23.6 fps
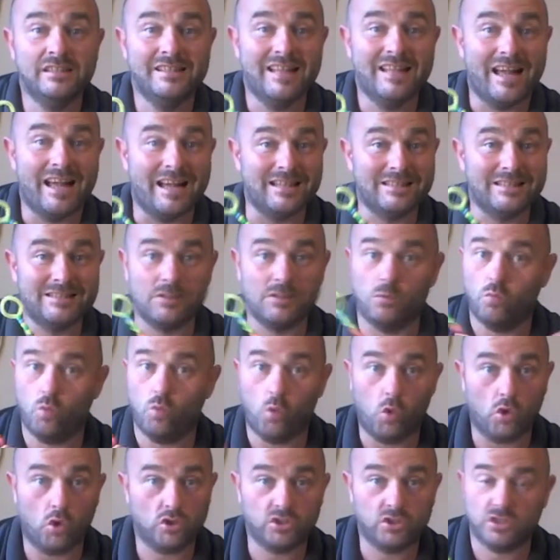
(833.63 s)
and some
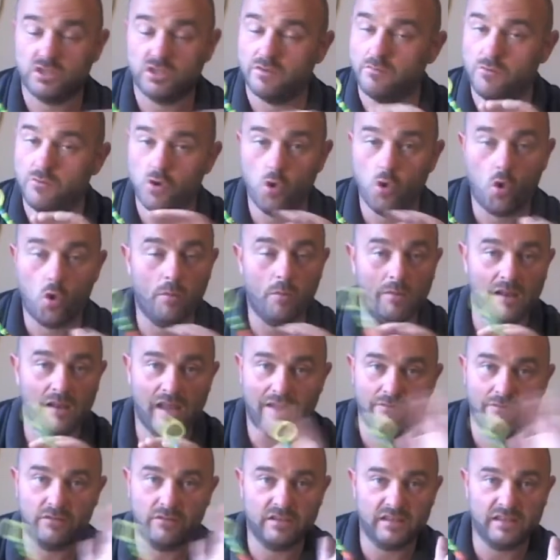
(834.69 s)
water, some normal
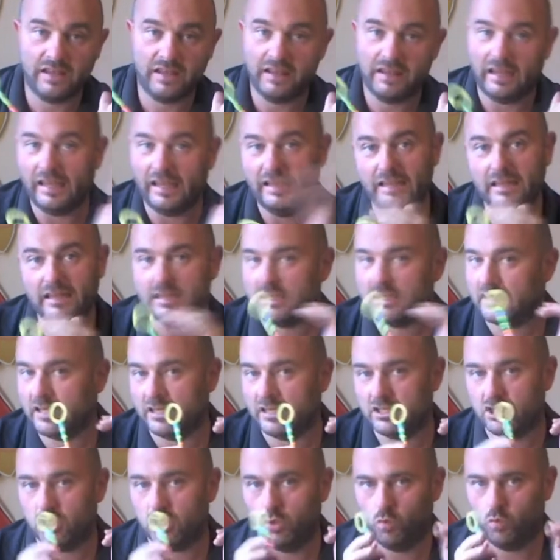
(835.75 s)
everyday in the
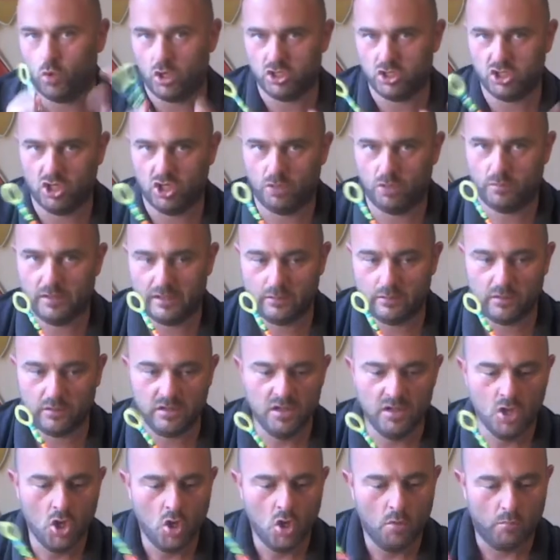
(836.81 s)
kitchen washing up liquid.
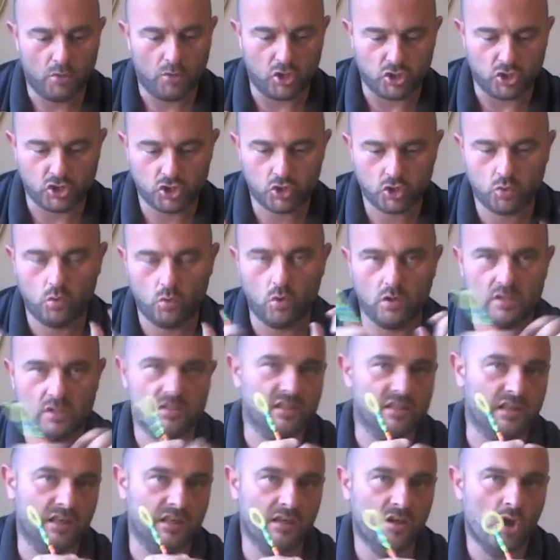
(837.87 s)
Put a squirt
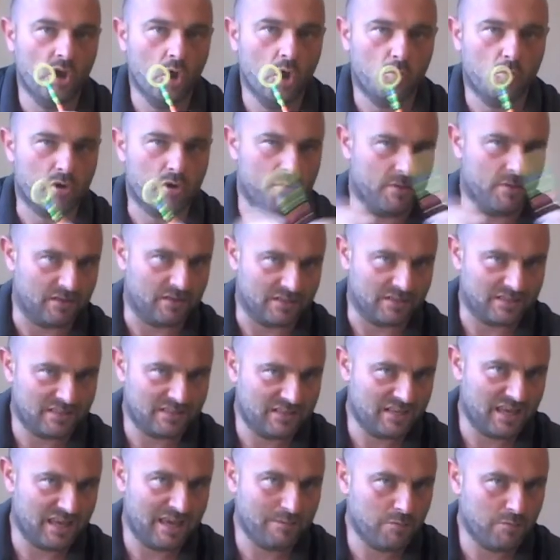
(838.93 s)
in, put about the
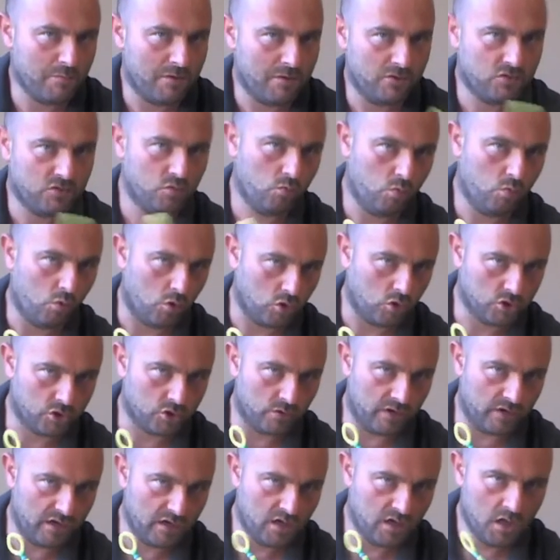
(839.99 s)
same amount of water
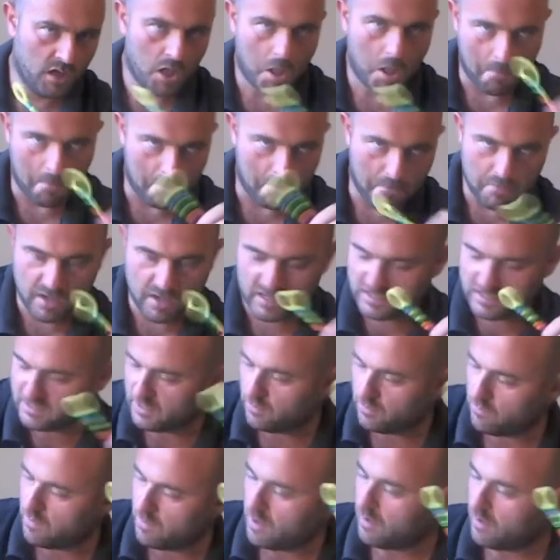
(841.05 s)
in, mix it
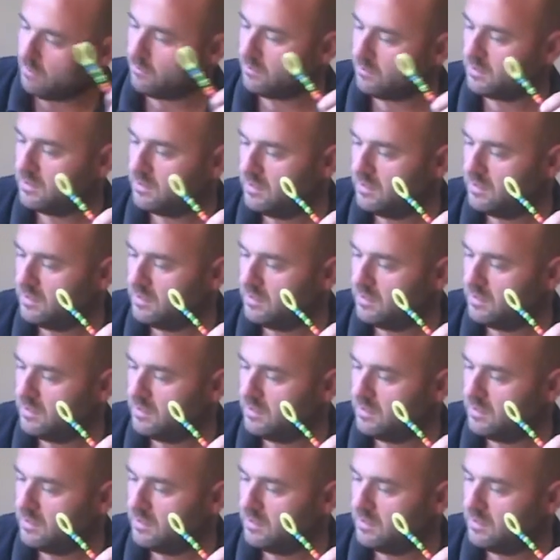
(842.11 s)
around,